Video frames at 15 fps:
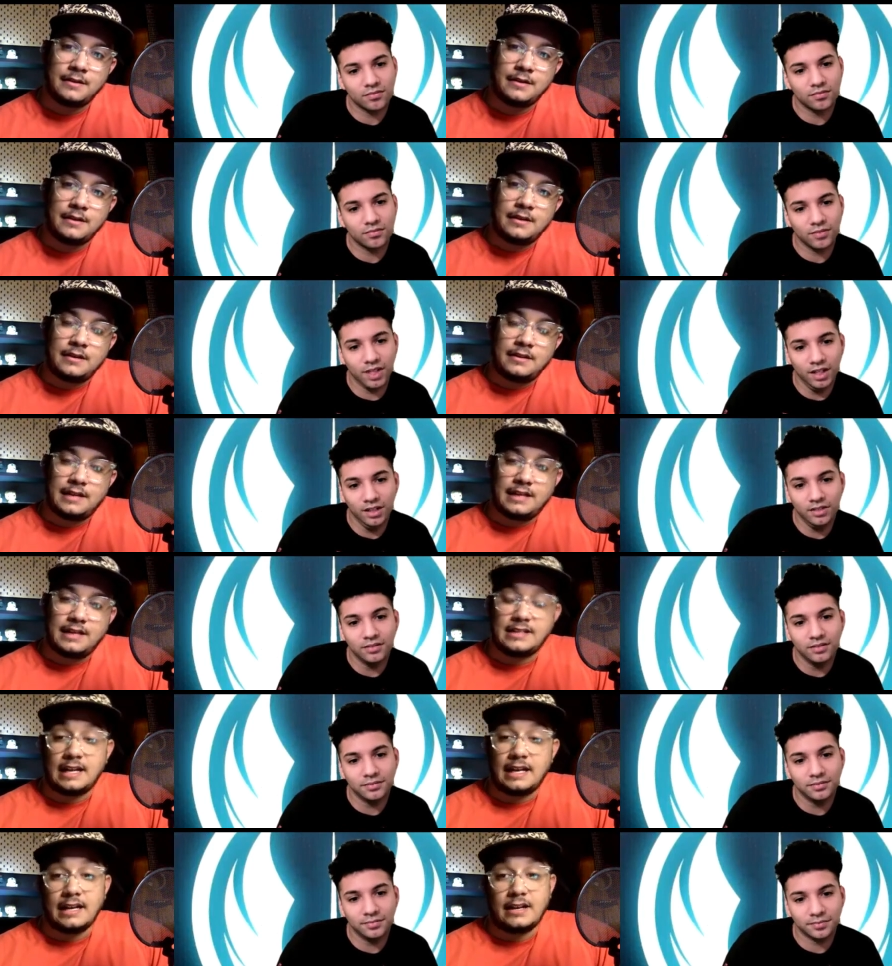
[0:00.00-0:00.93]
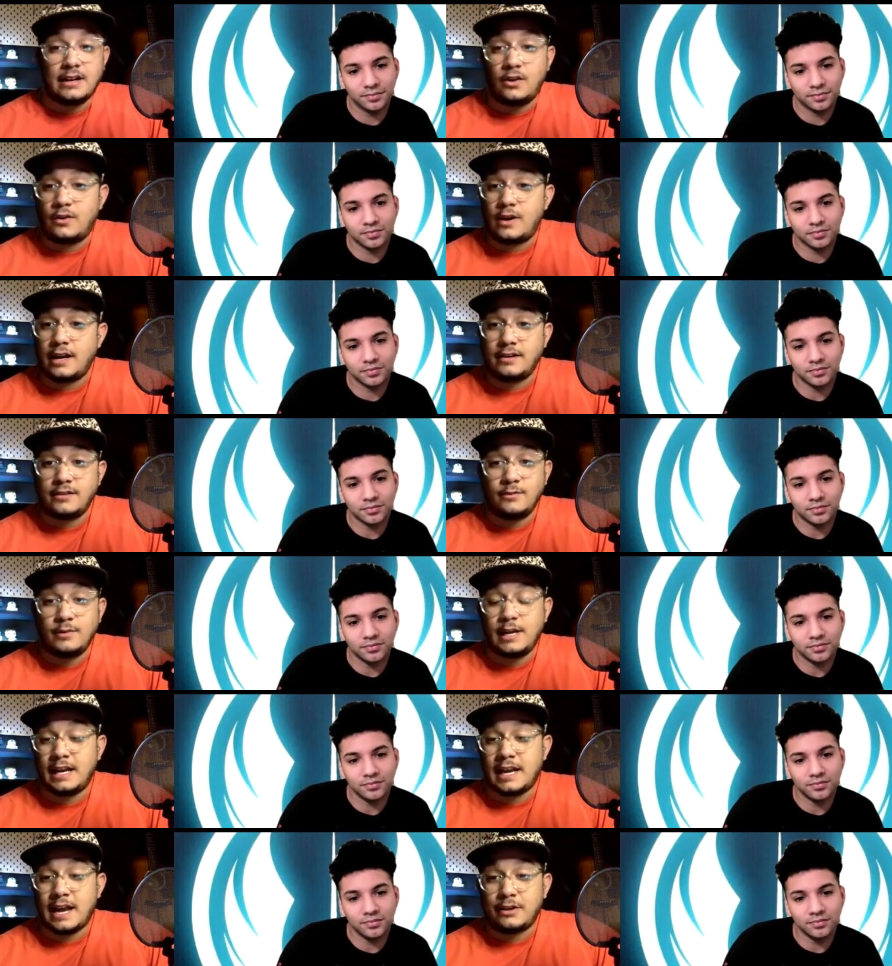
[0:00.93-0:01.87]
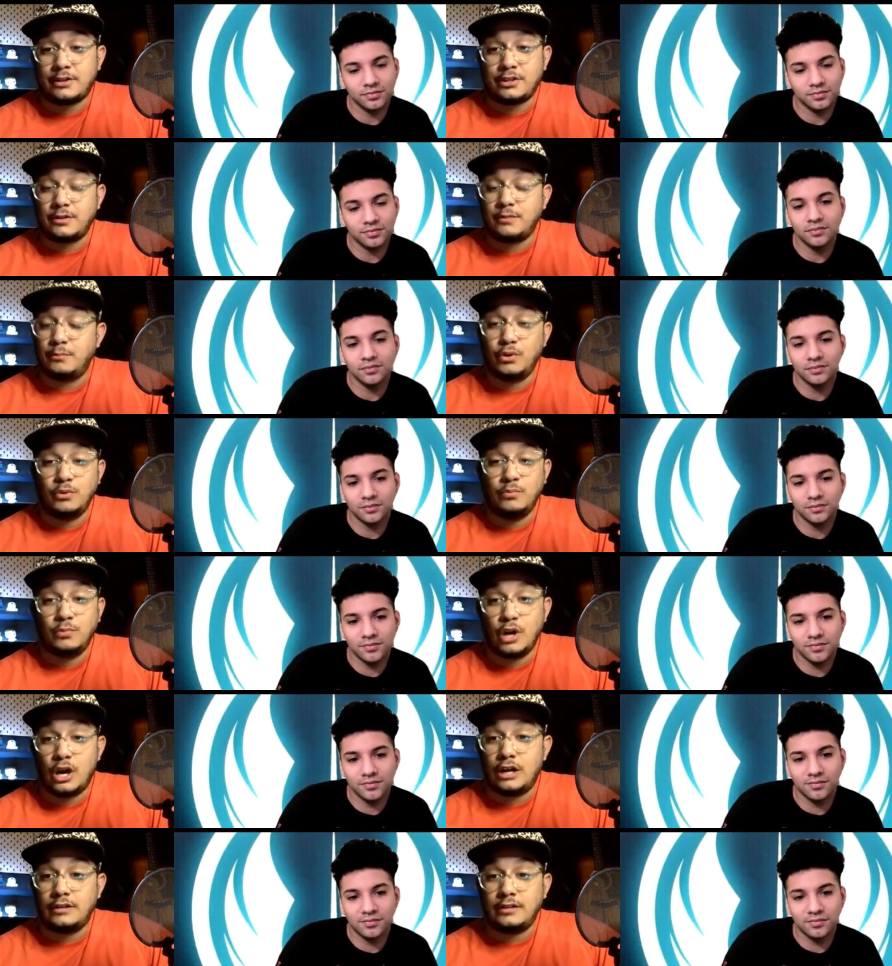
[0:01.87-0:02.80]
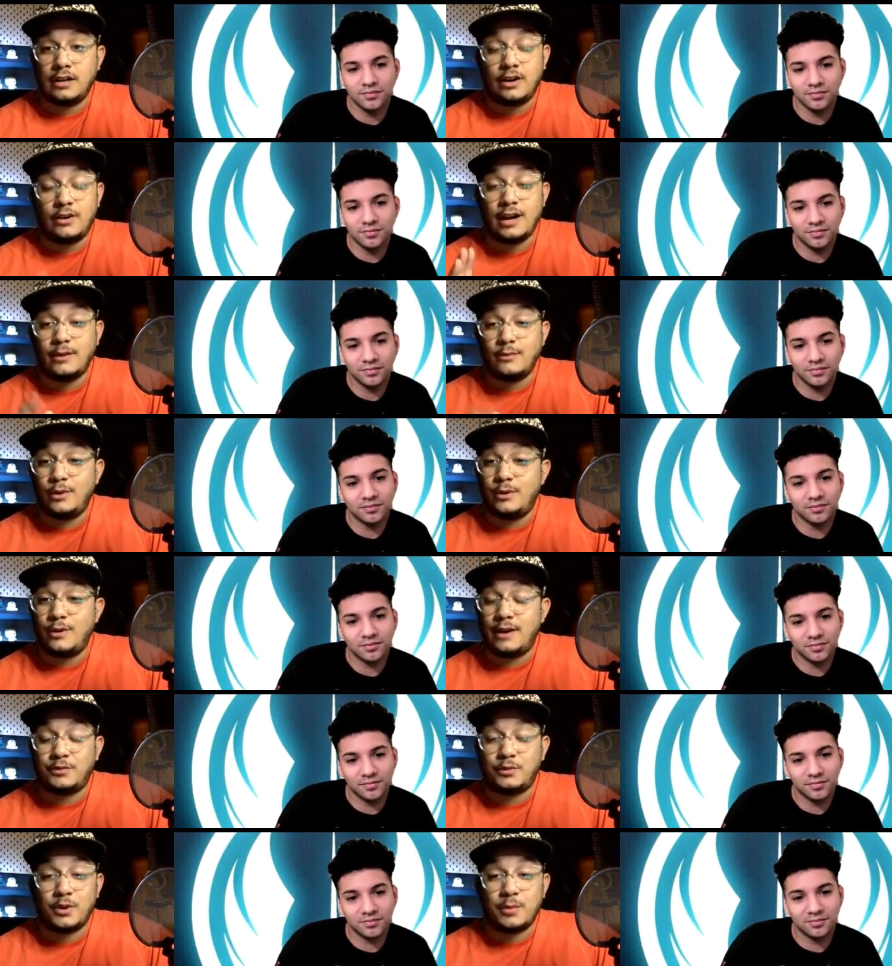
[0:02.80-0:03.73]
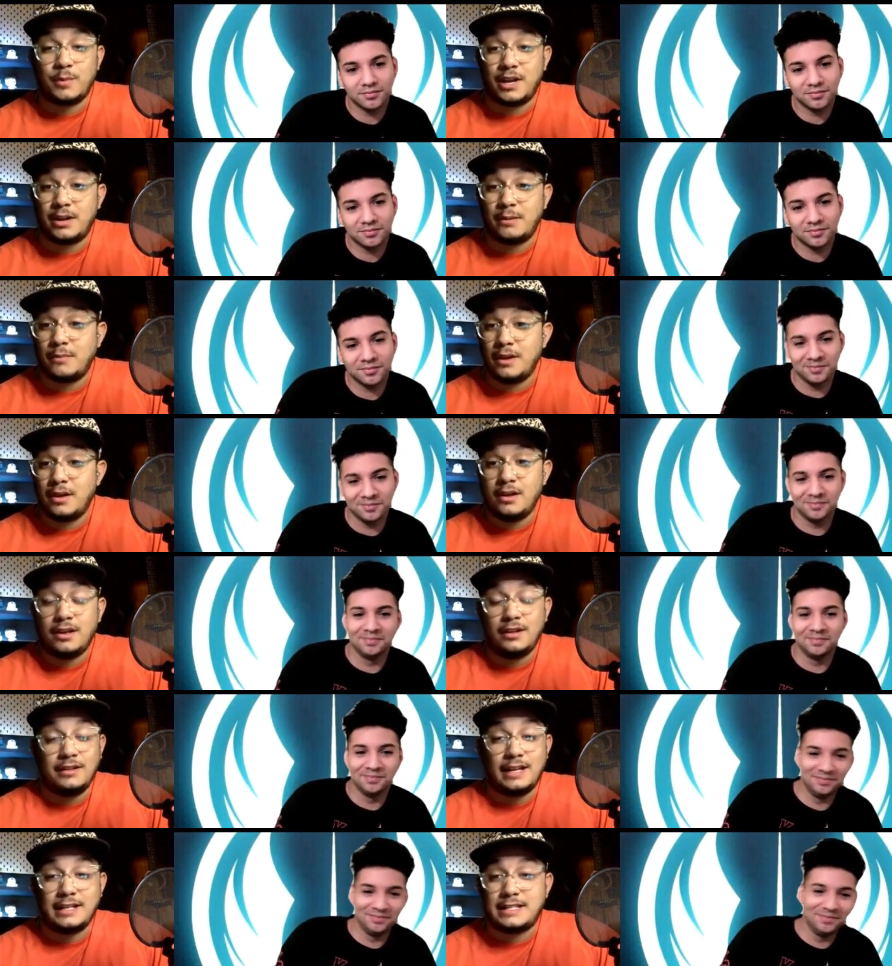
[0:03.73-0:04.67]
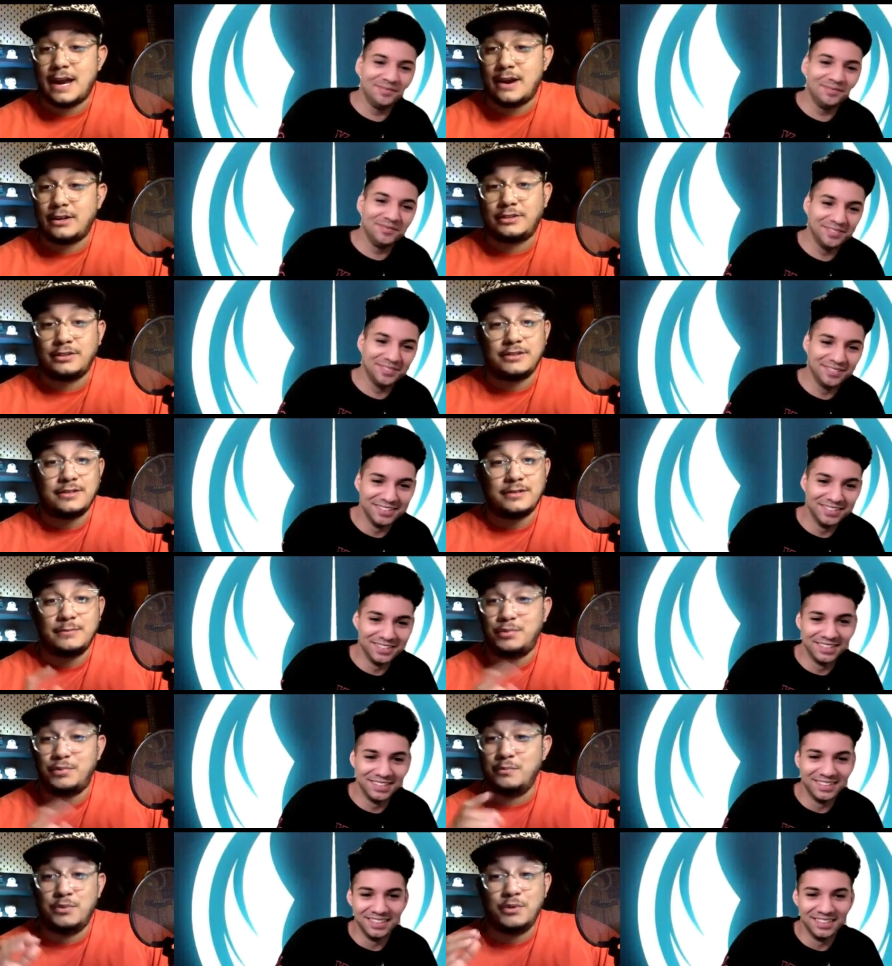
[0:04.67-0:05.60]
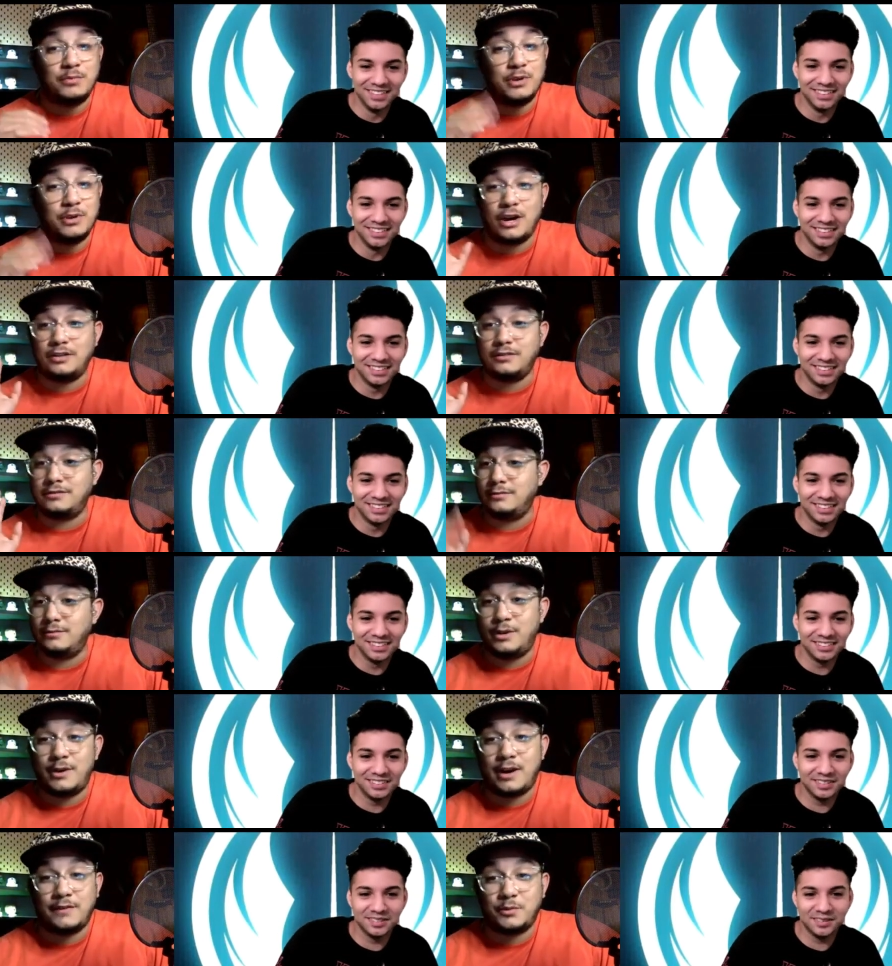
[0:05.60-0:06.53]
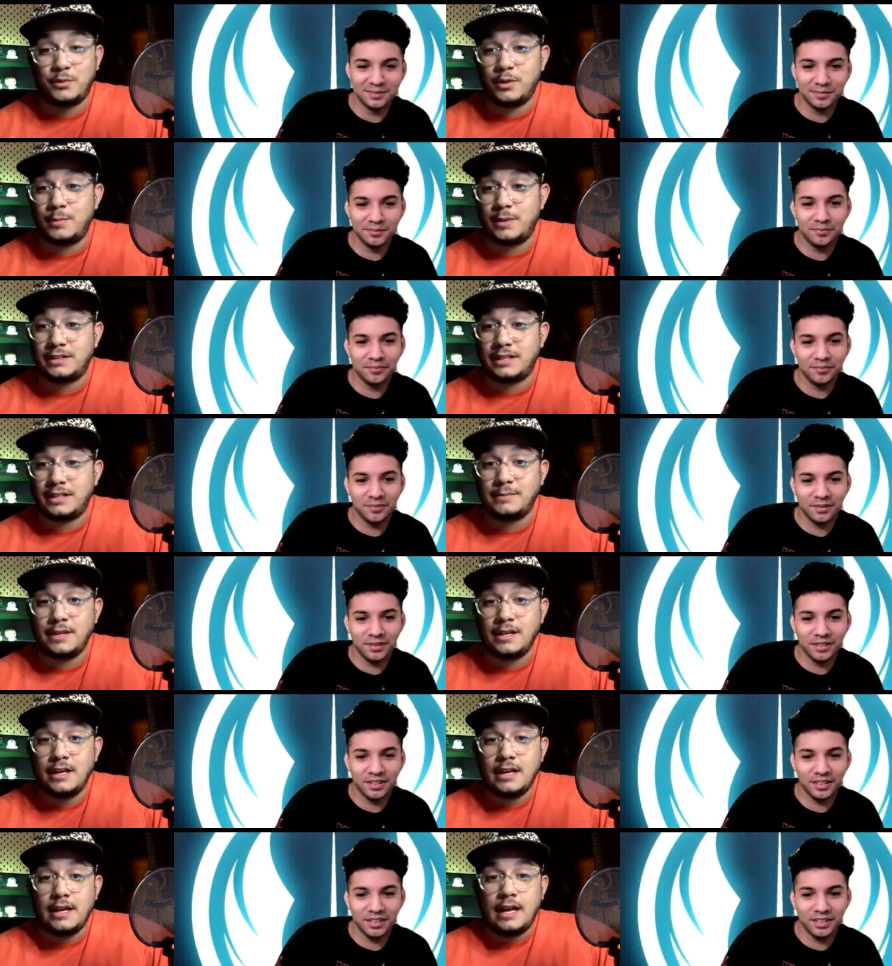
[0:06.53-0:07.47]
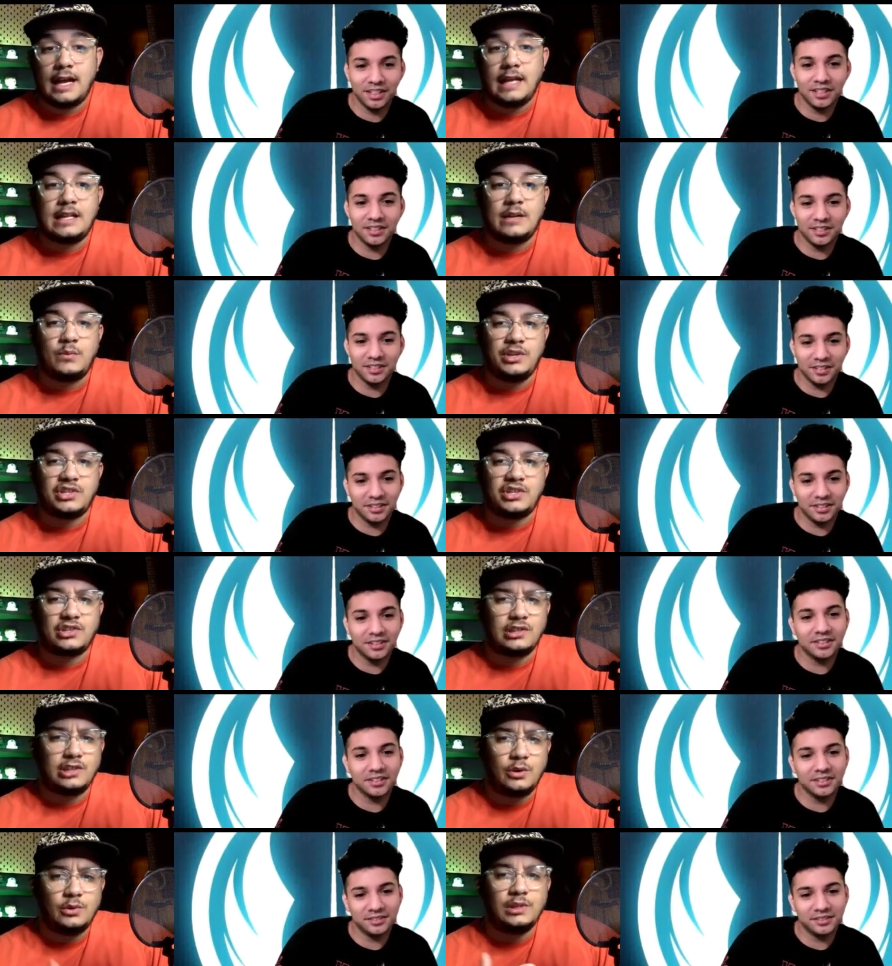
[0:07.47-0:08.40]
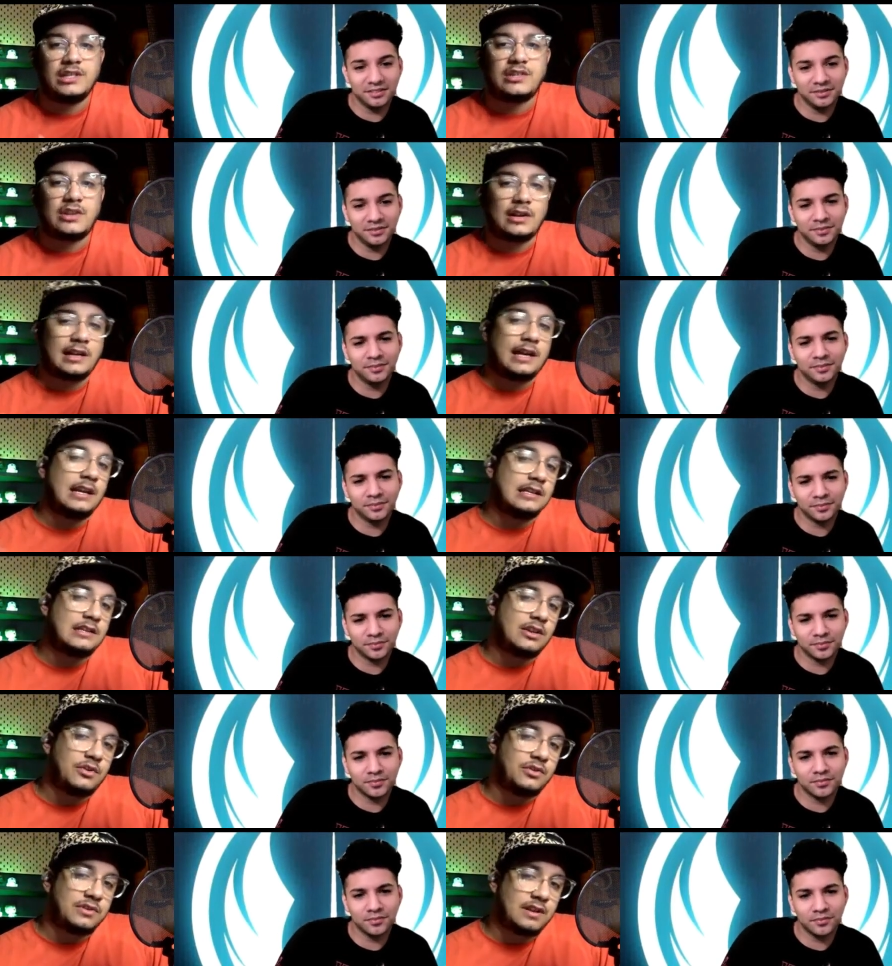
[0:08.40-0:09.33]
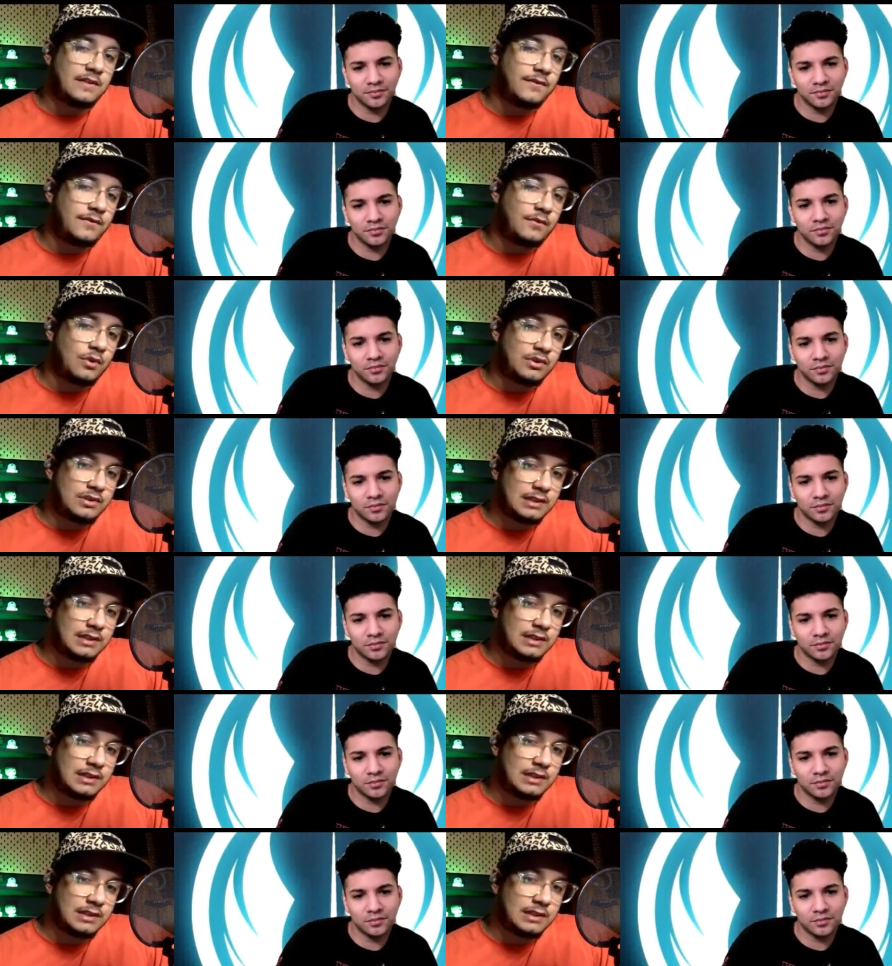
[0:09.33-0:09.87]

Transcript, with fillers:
Speaker 1: Yeah. That it's like, all right, we got a character, boom, gone. All right, we don't have to worry about him. Next characters, boom, boom, gone. We don't have to worry about them. And then we slowly start getting into other stuff, of course,